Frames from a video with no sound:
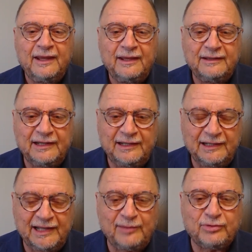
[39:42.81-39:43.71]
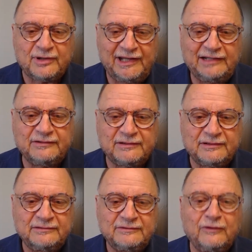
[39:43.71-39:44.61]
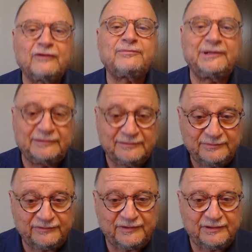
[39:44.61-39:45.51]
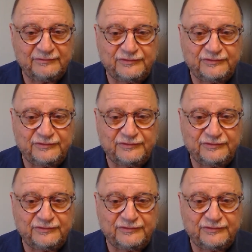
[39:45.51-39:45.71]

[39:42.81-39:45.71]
the labor leader Corbyn, if